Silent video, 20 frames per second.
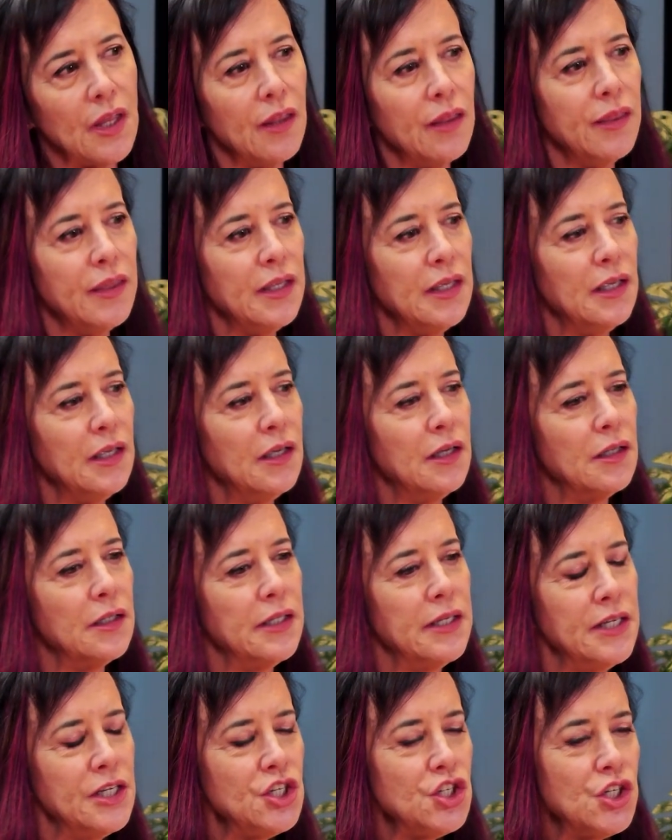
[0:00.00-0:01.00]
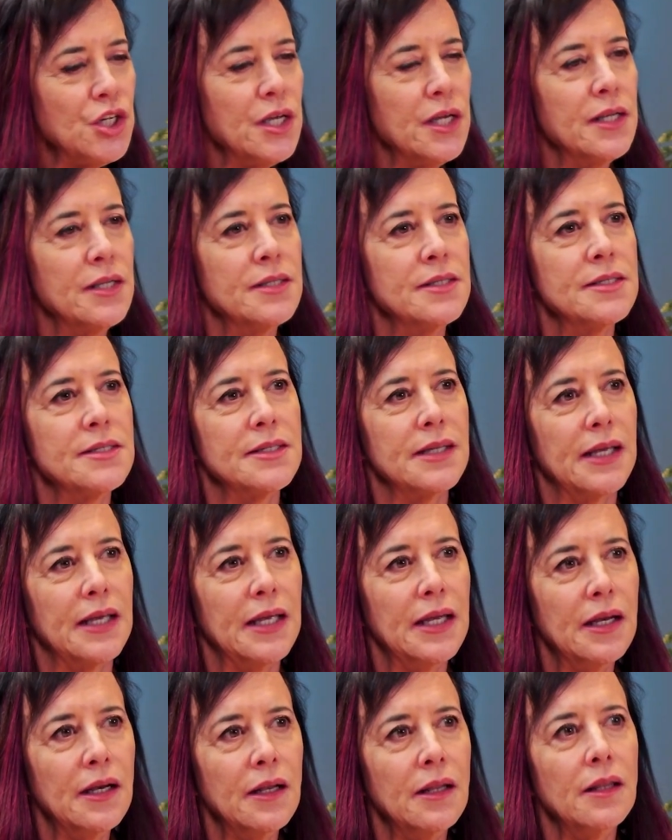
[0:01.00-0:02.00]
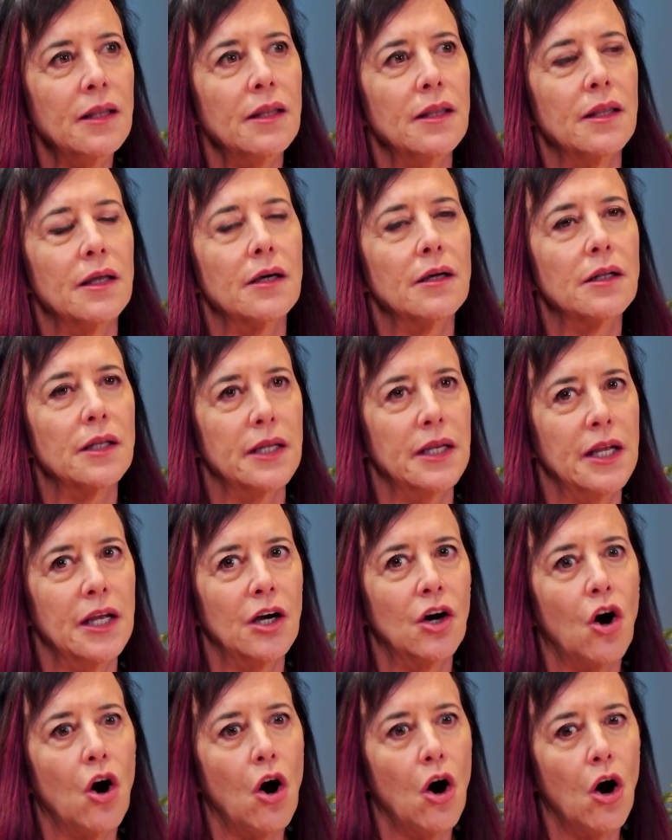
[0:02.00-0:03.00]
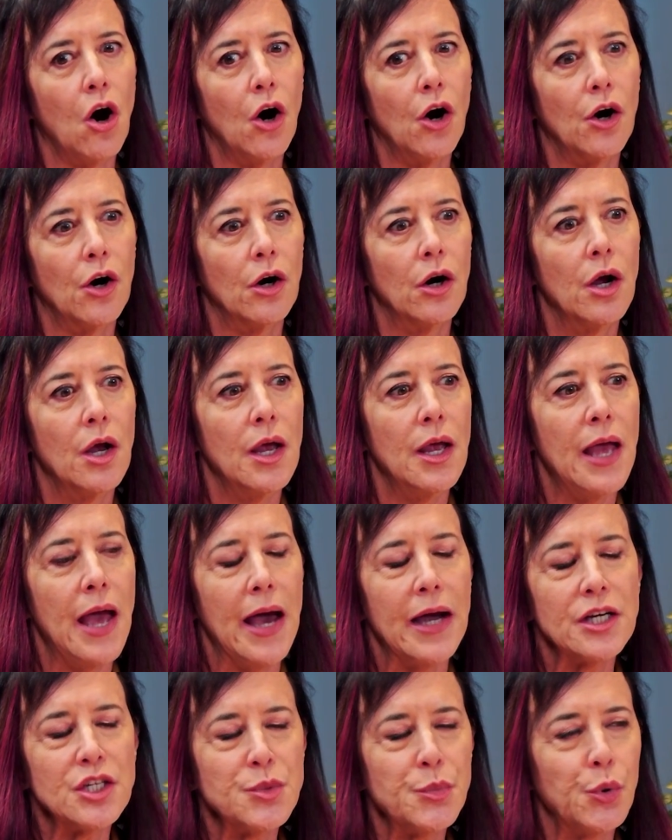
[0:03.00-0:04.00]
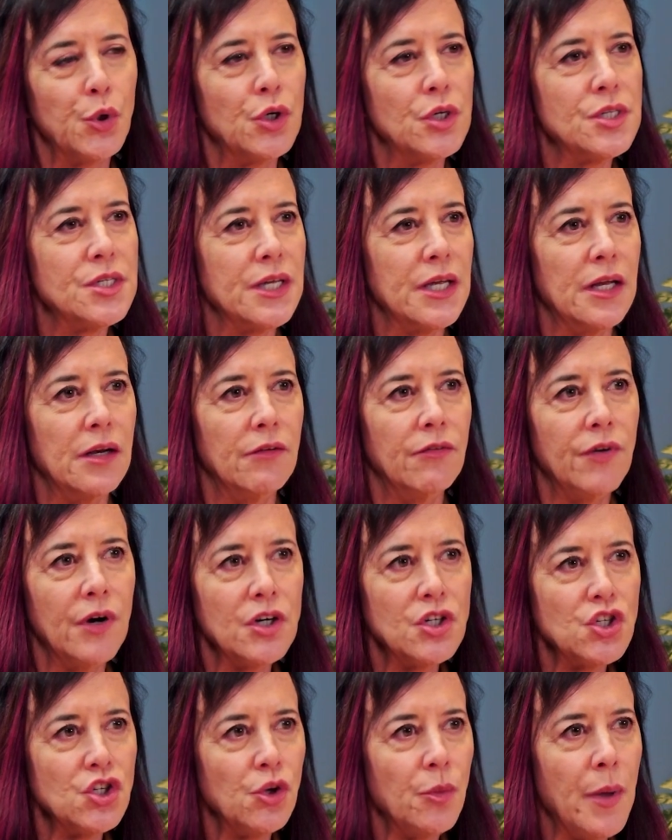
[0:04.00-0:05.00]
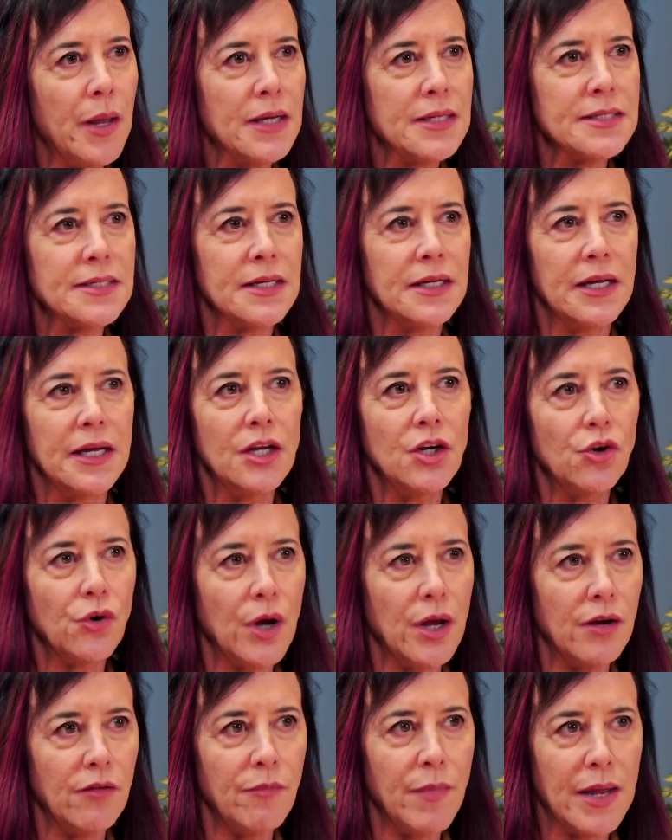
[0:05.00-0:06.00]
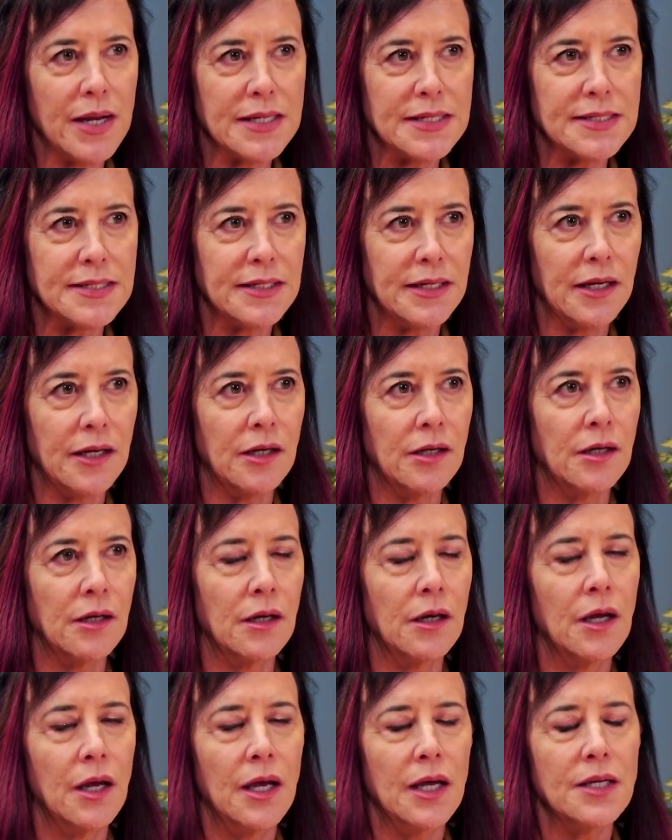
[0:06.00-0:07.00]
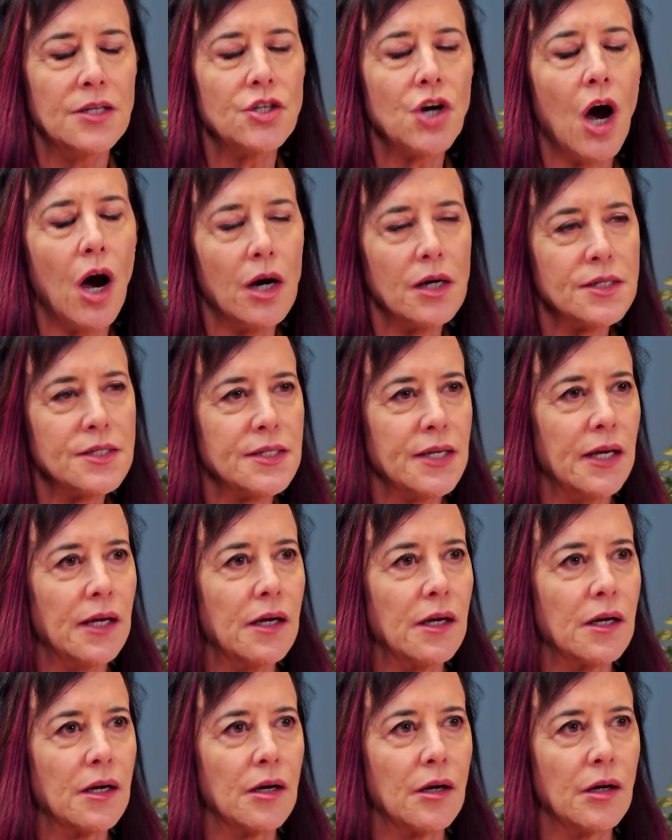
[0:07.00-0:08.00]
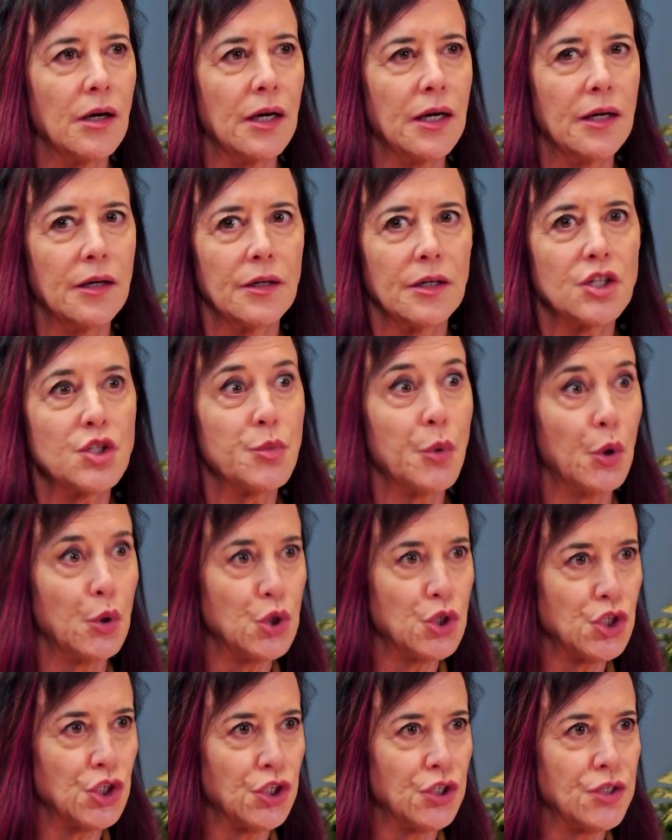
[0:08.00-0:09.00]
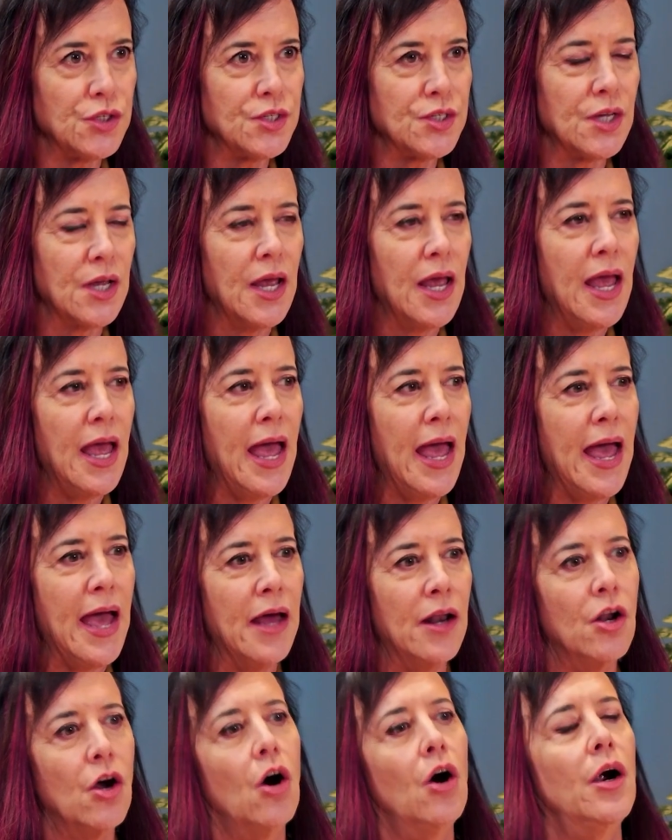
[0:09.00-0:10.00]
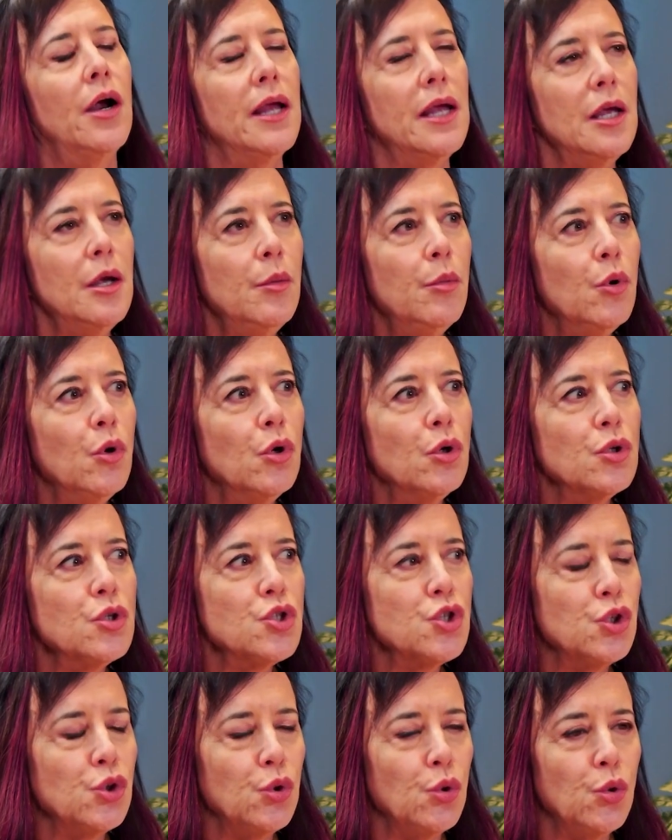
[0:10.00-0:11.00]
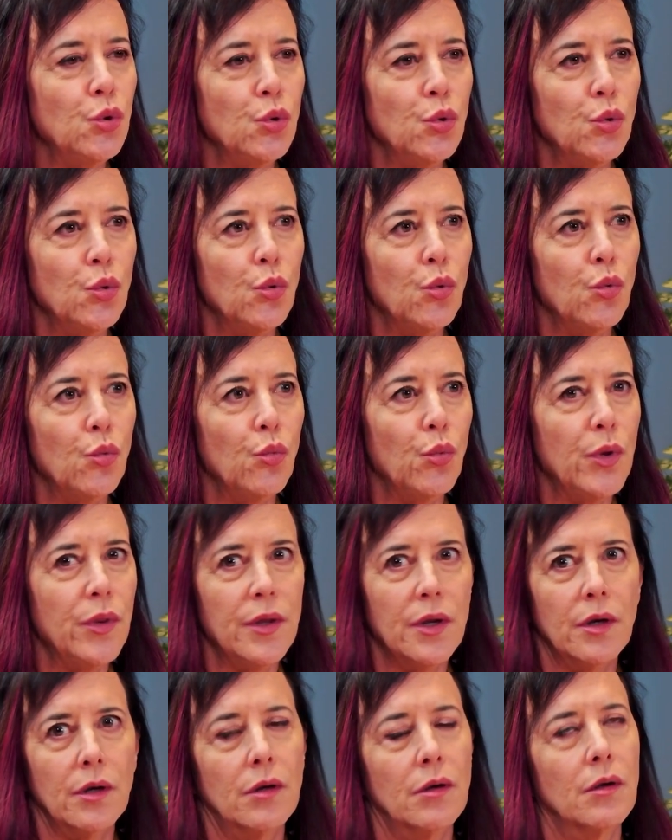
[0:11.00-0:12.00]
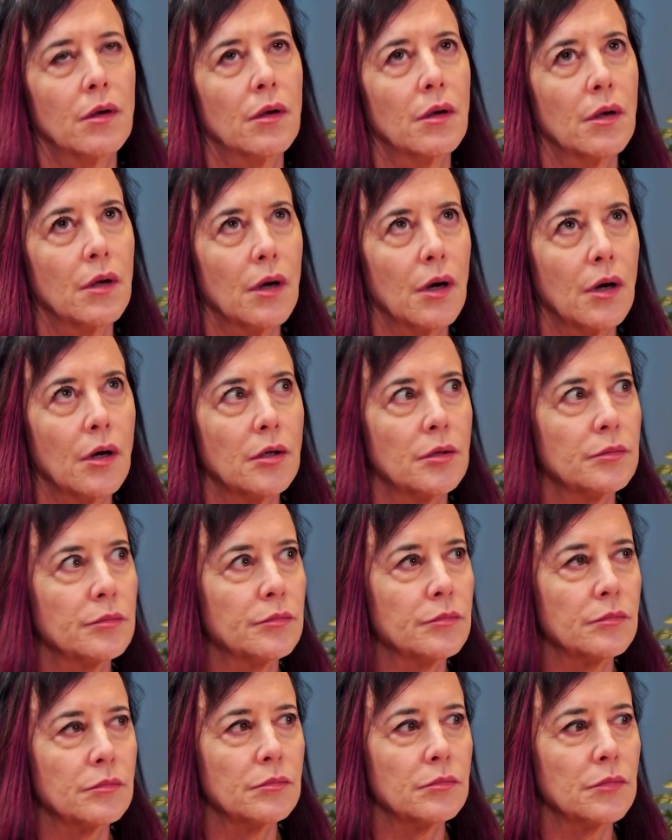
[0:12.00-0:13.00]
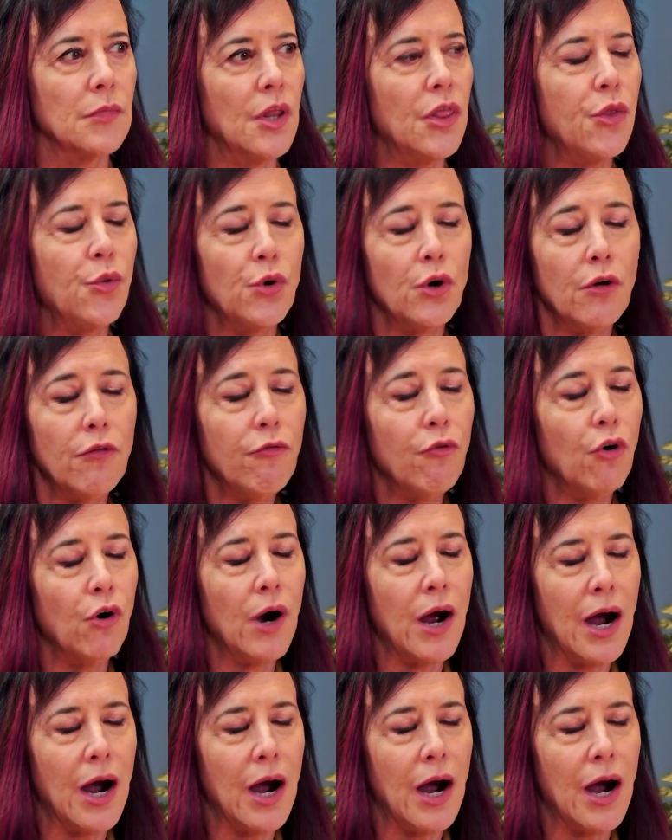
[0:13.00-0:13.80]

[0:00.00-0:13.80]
the clinicians in the clinic are experts in functional medicine, integrative medicine, toxic uh, exposures, and are able to, within um, a three or four